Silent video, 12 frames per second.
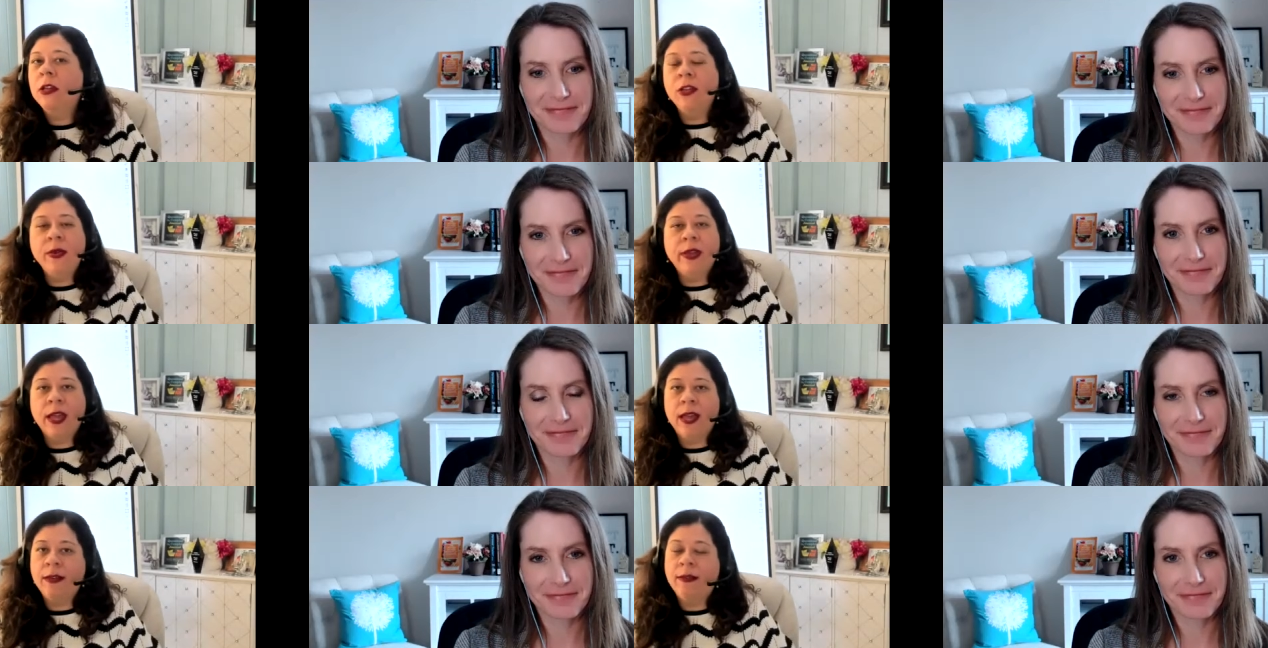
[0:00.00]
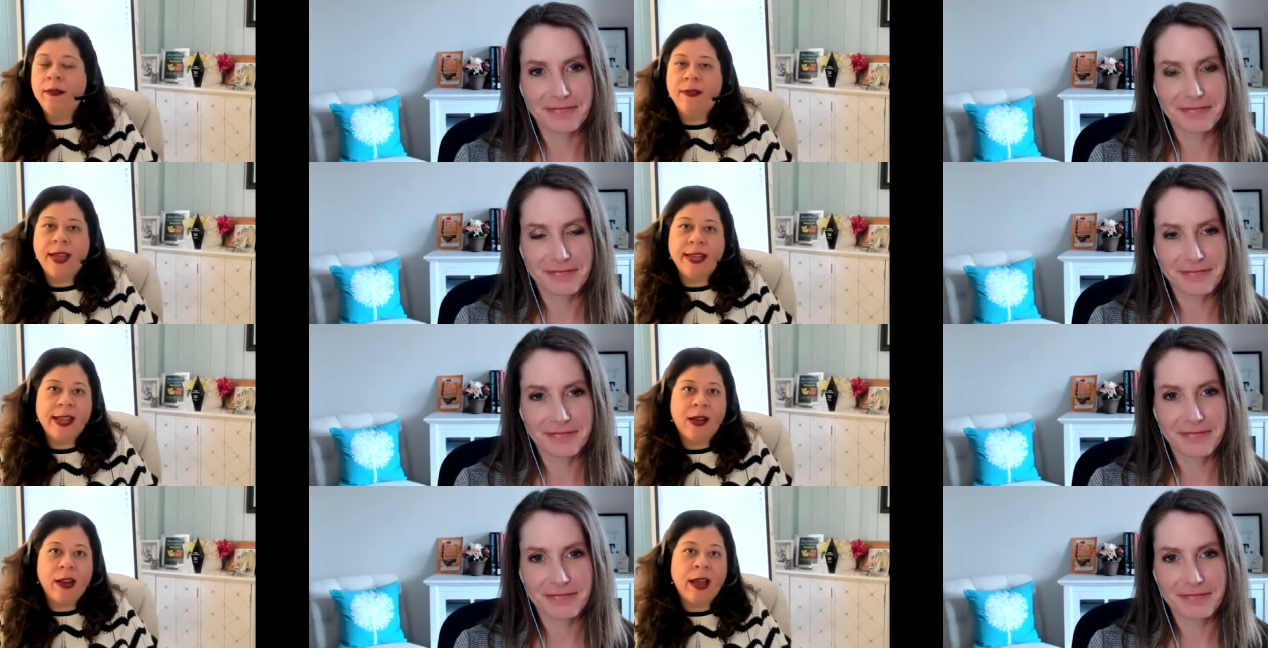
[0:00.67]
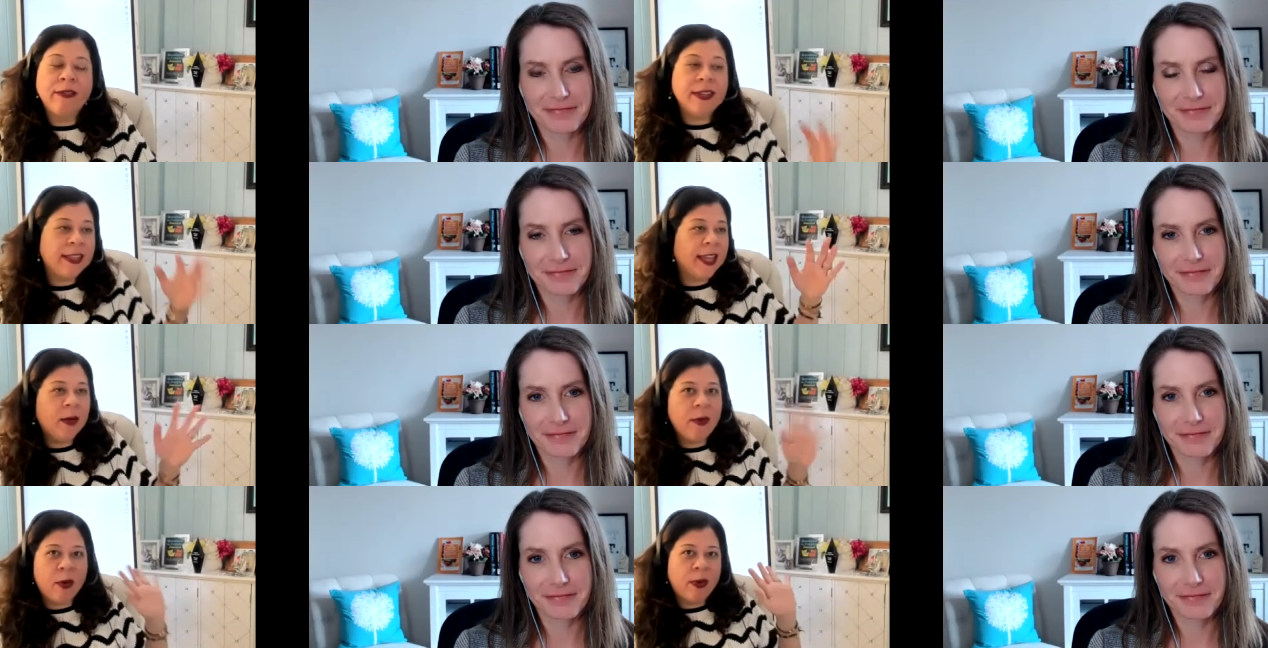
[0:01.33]
Speaker 1: You can find out
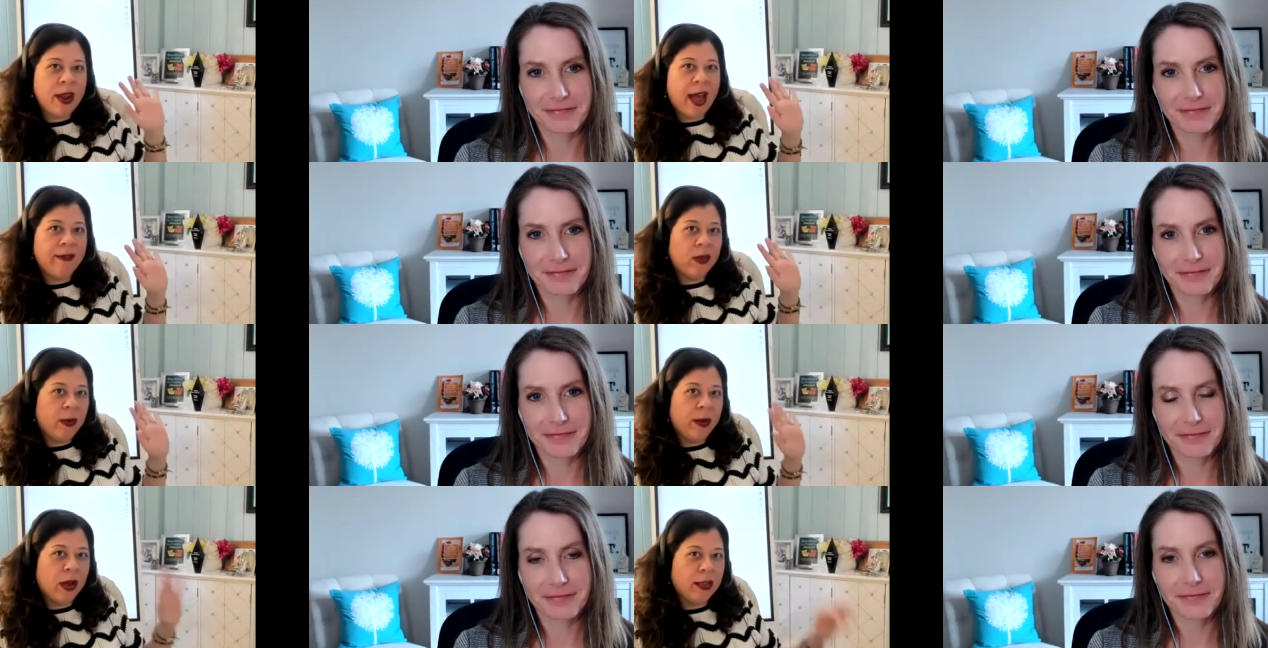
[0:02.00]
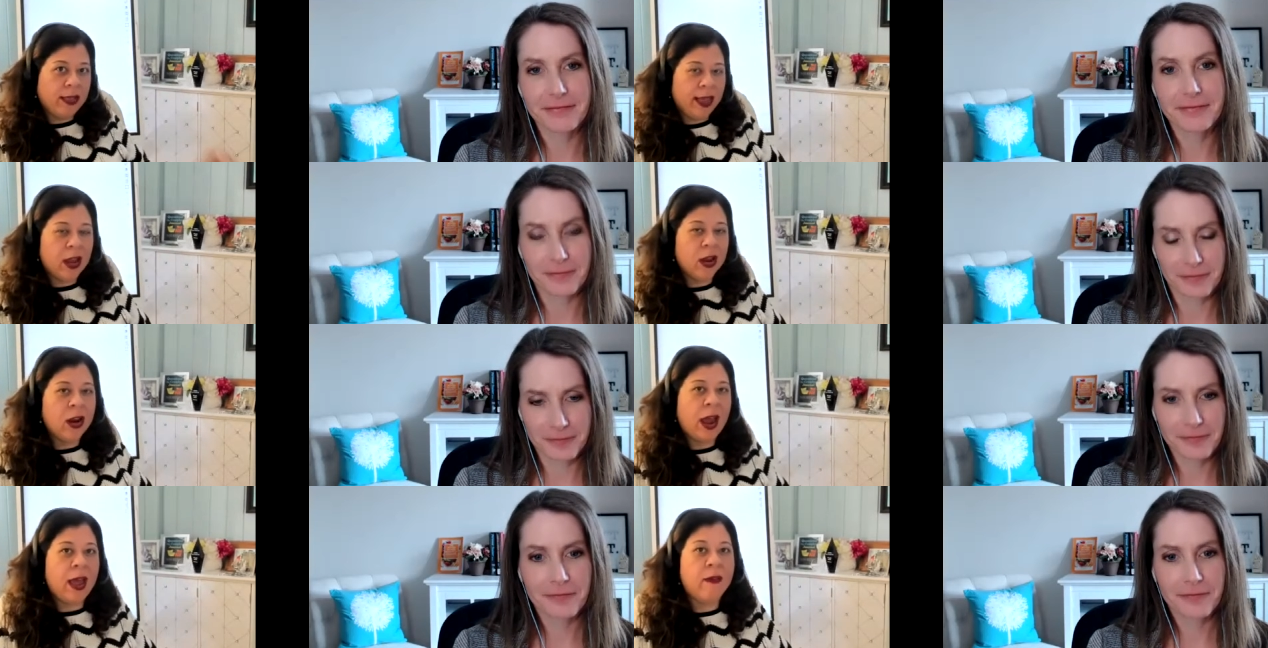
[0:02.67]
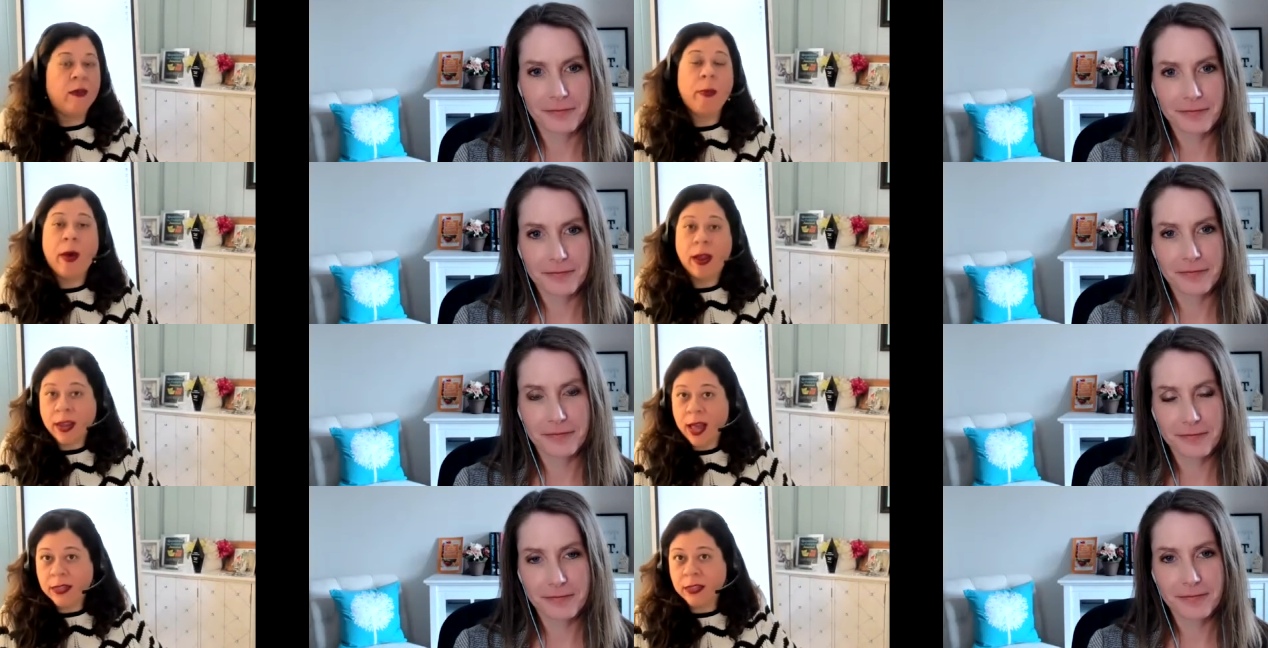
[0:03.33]
everything about what I have going on there. I have a
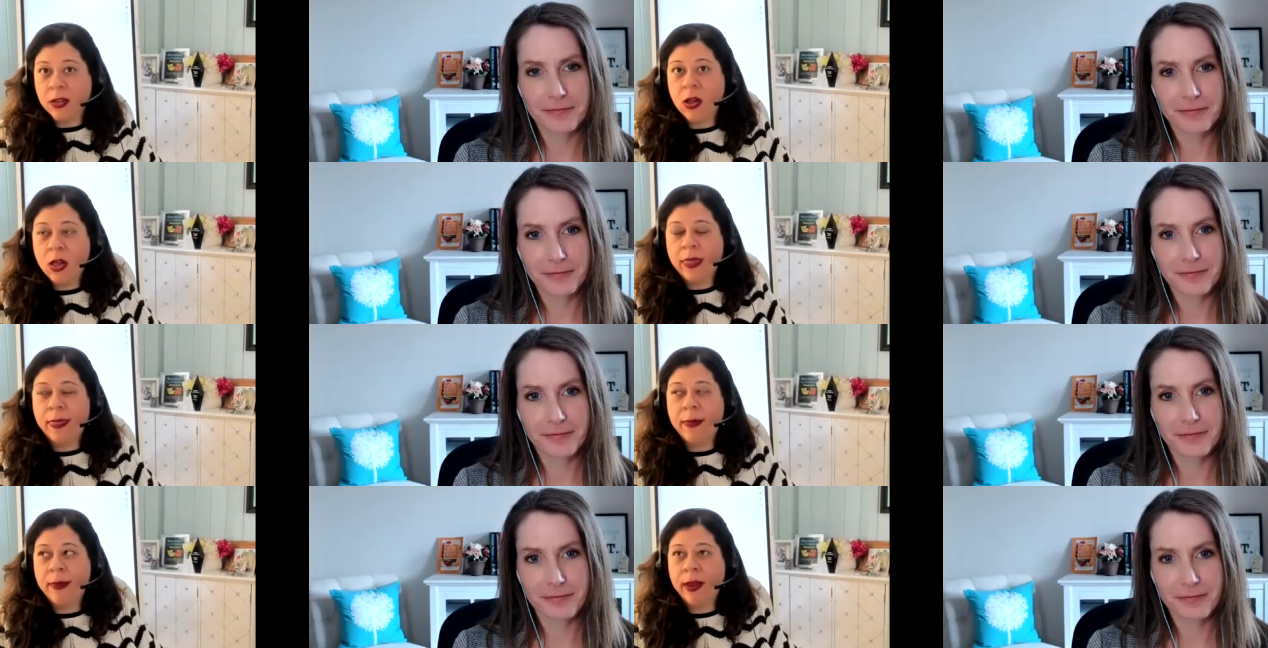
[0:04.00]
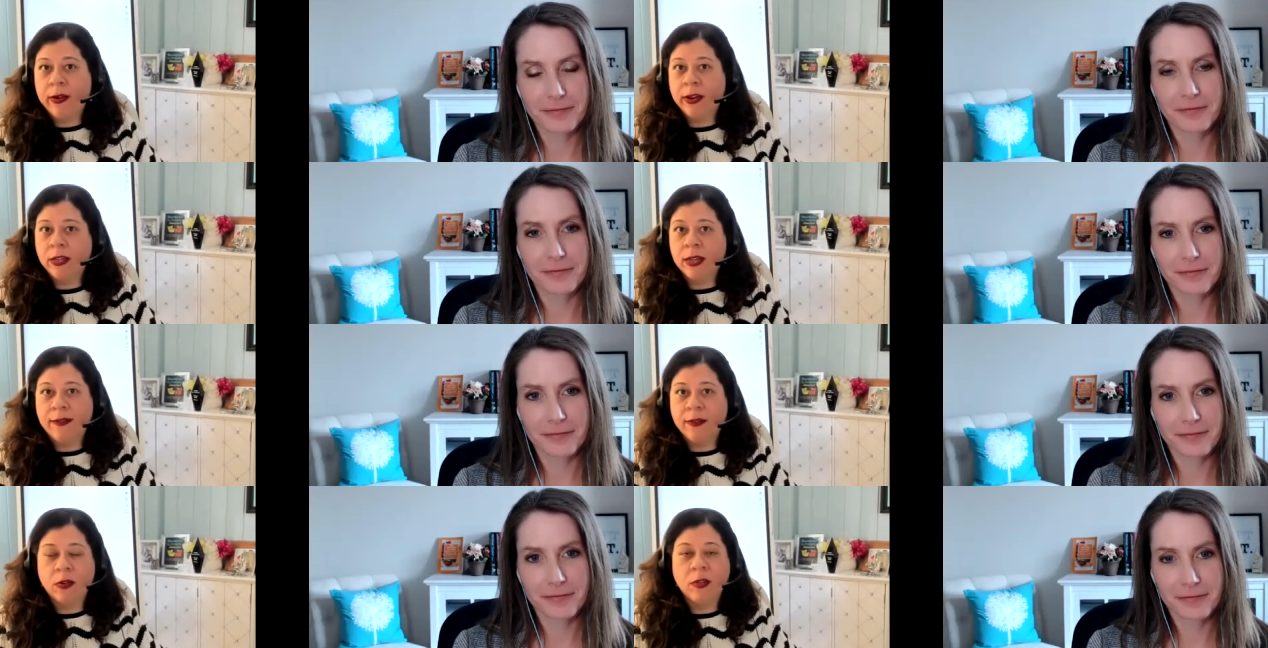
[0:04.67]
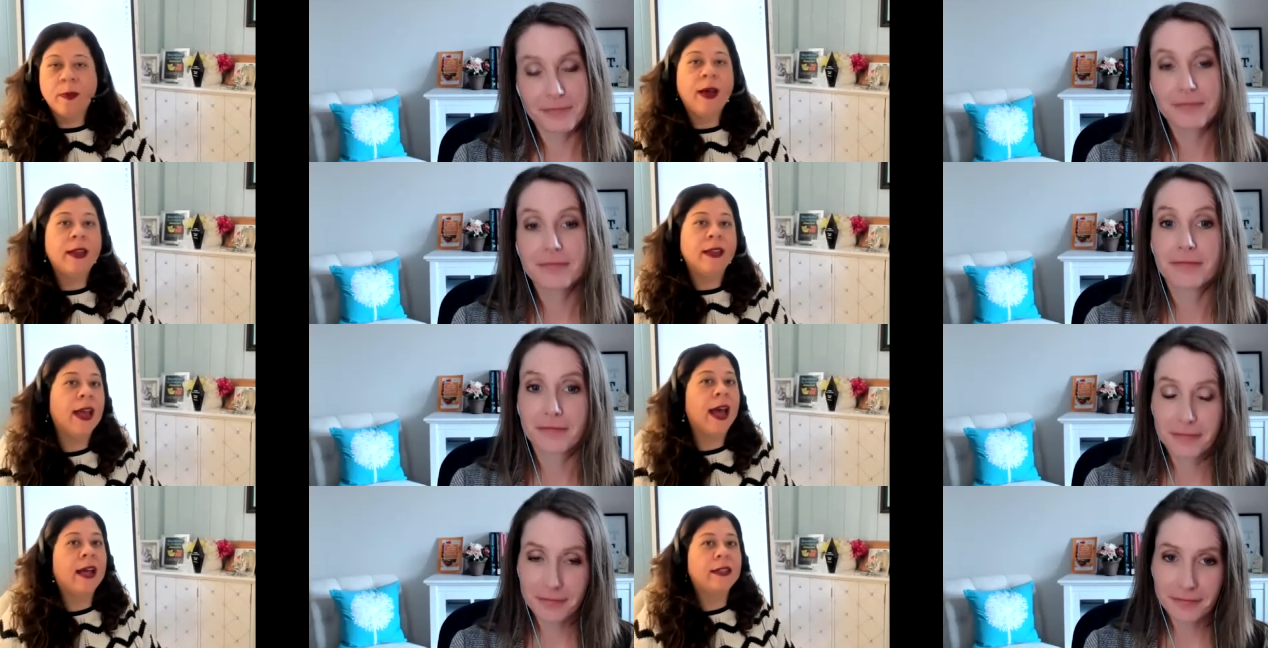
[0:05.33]
podcast called the Marriage Life Coach
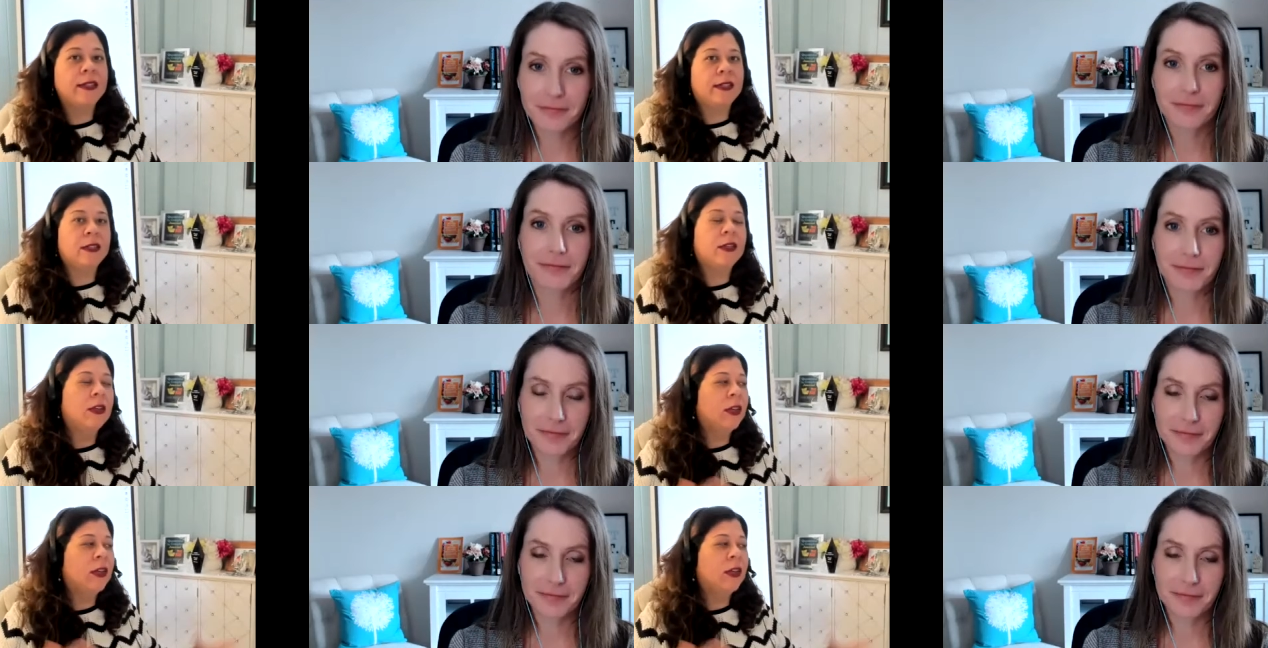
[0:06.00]
Podcast.